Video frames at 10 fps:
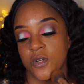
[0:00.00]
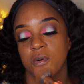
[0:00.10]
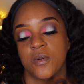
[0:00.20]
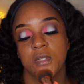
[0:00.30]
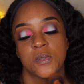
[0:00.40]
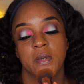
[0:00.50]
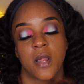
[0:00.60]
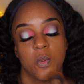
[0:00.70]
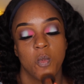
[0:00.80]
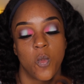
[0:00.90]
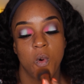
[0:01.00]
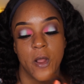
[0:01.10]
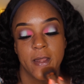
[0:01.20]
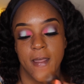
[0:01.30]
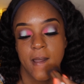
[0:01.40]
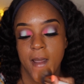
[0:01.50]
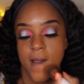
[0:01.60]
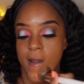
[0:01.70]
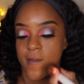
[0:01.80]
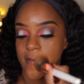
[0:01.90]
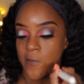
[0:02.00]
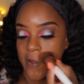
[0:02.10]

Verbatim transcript: It covered any dark marks that I